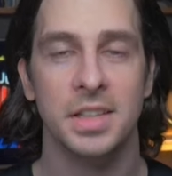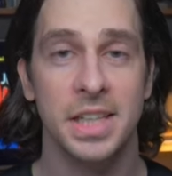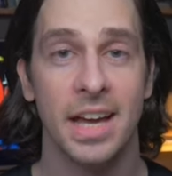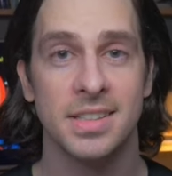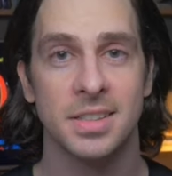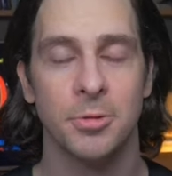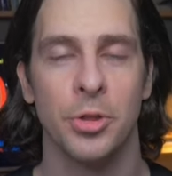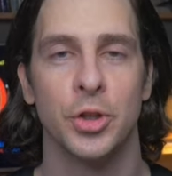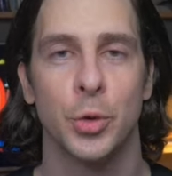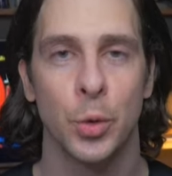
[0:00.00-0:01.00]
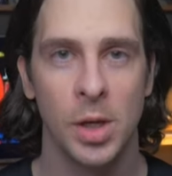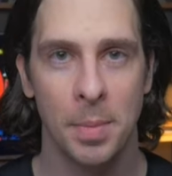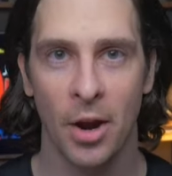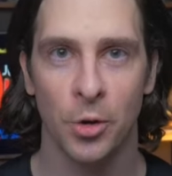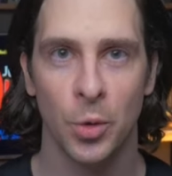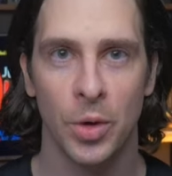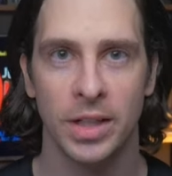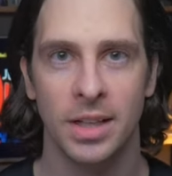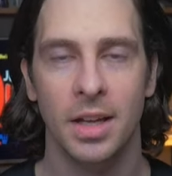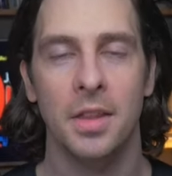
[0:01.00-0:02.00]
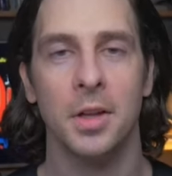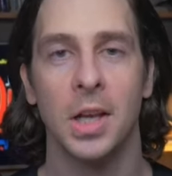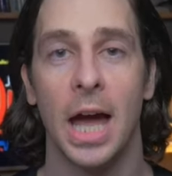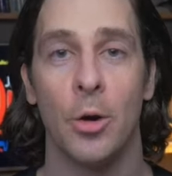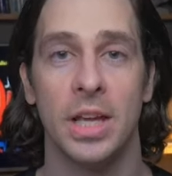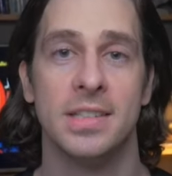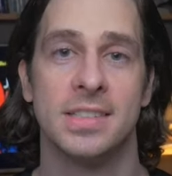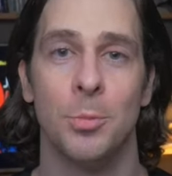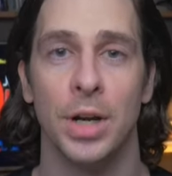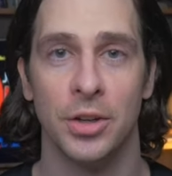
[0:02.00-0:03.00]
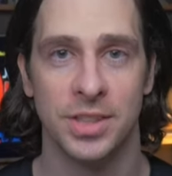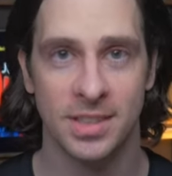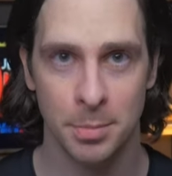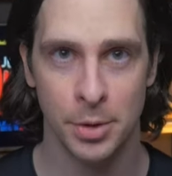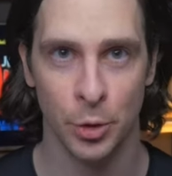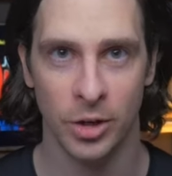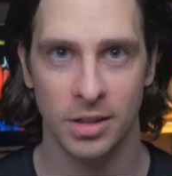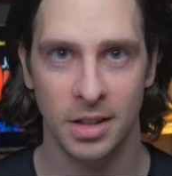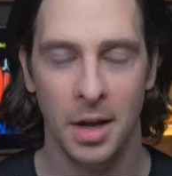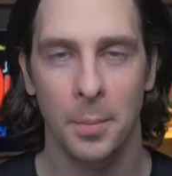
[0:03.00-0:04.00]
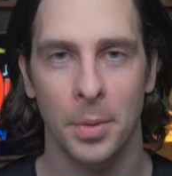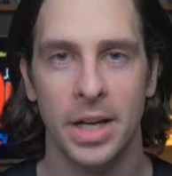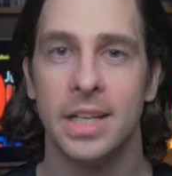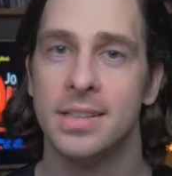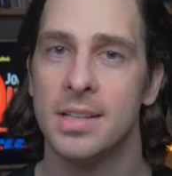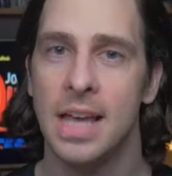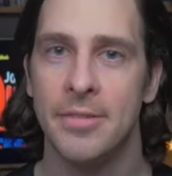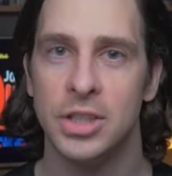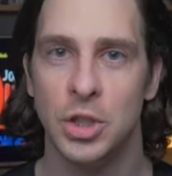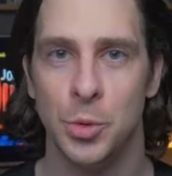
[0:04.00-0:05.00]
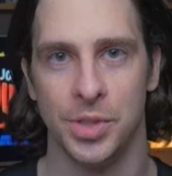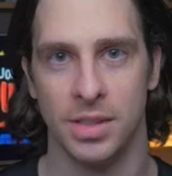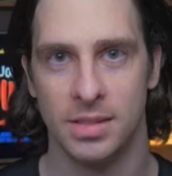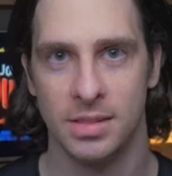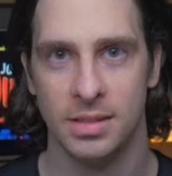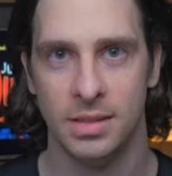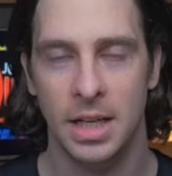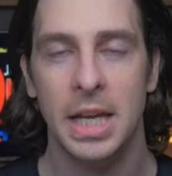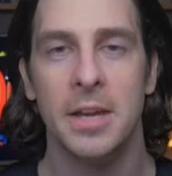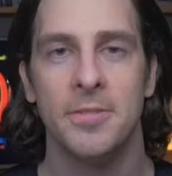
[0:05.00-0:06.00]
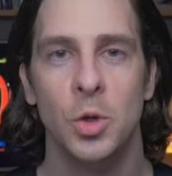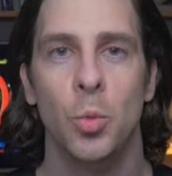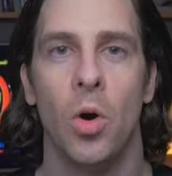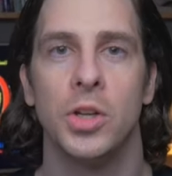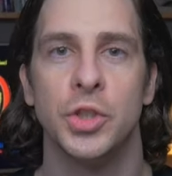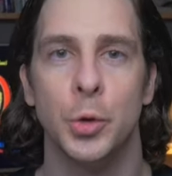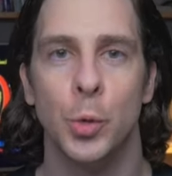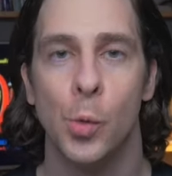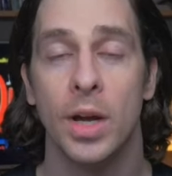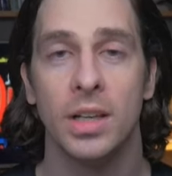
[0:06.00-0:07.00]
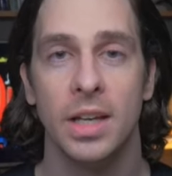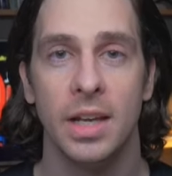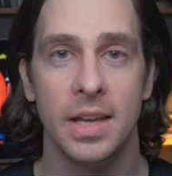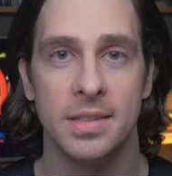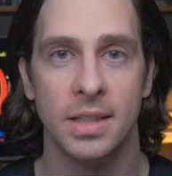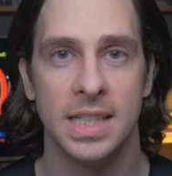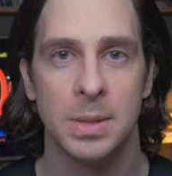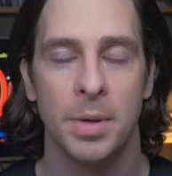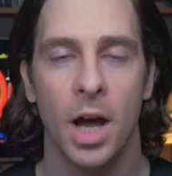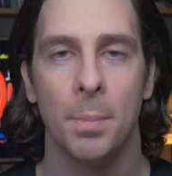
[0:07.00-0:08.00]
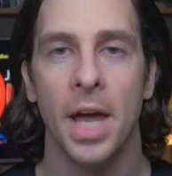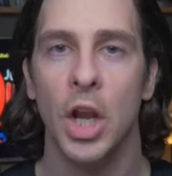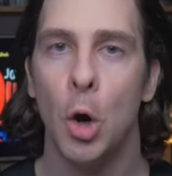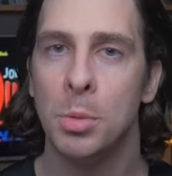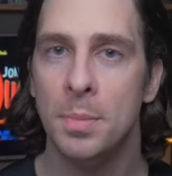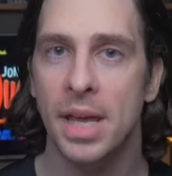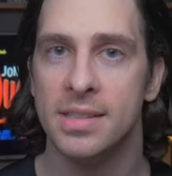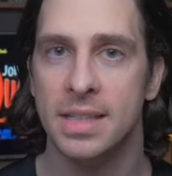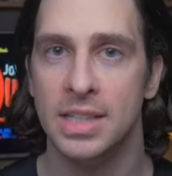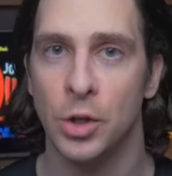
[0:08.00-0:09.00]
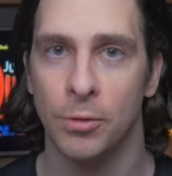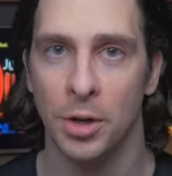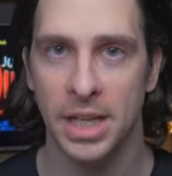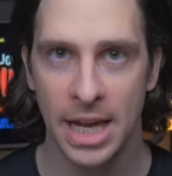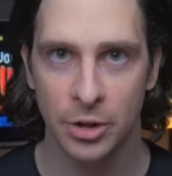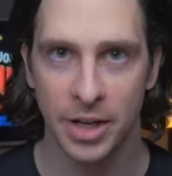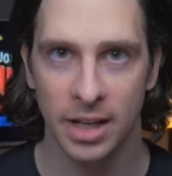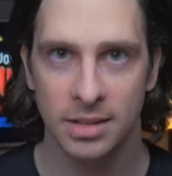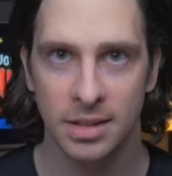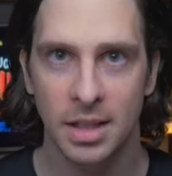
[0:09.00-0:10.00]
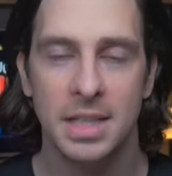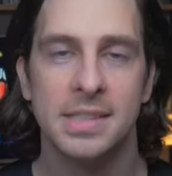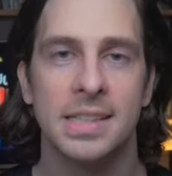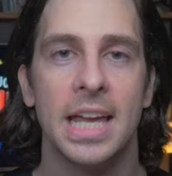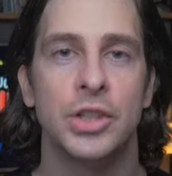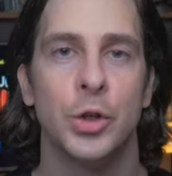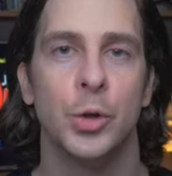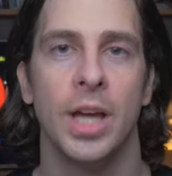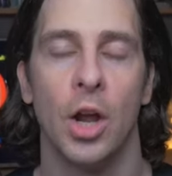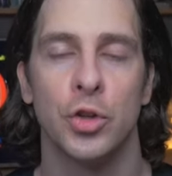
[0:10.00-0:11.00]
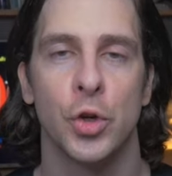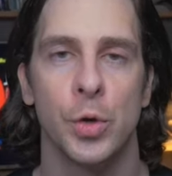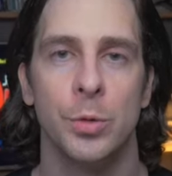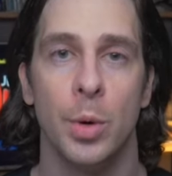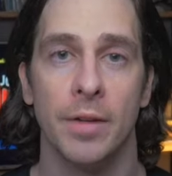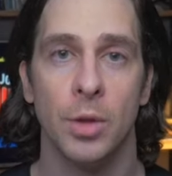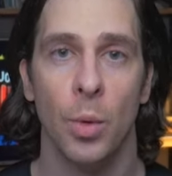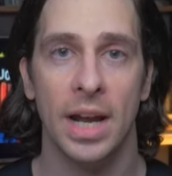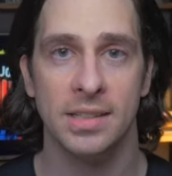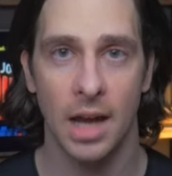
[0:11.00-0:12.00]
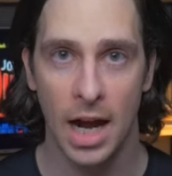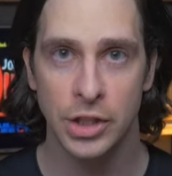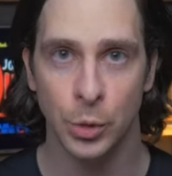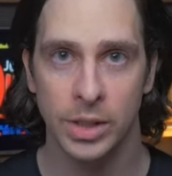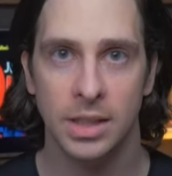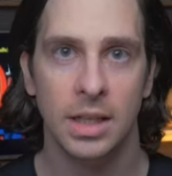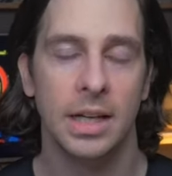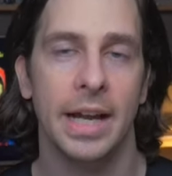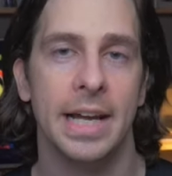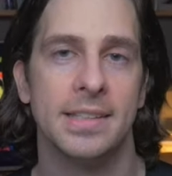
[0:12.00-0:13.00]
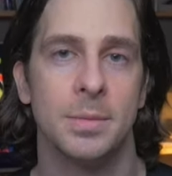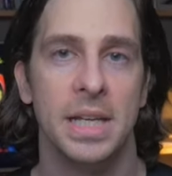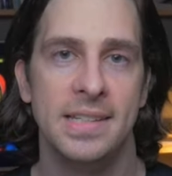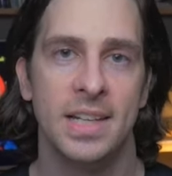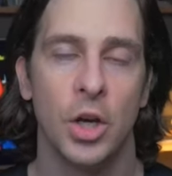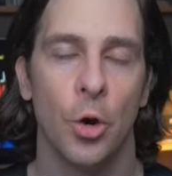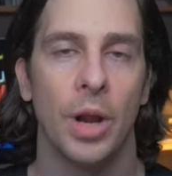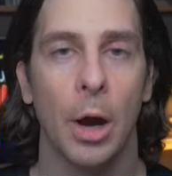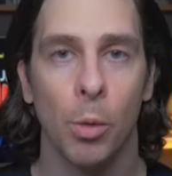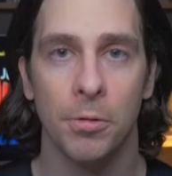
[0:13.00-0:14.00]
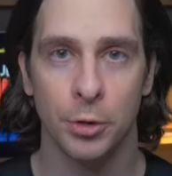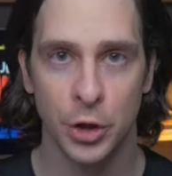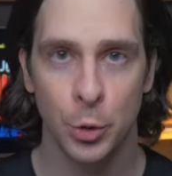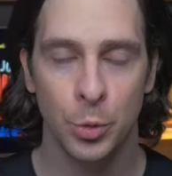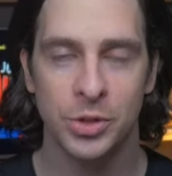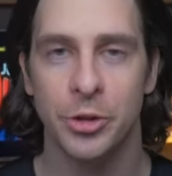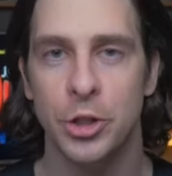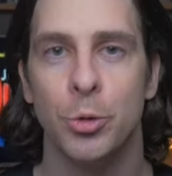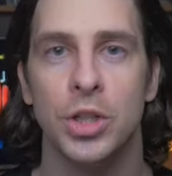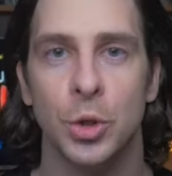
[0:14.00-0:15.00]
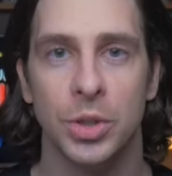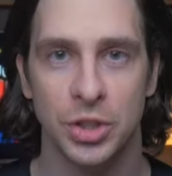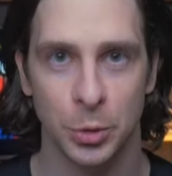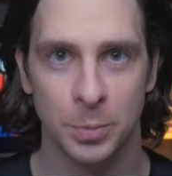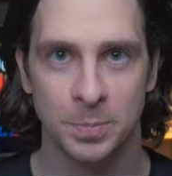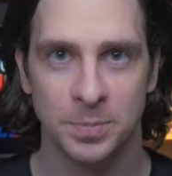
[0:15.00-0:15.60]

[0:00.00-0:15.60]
Yes, for the truly paranoid, the cloud is someone else's computer, but it does have its uses. If you want to quickly and easily spin up an OpenBSD server on the internet, stay tuned and I'll show you one of the ways I do it, and some easy code I wrote for you so that you can do it too.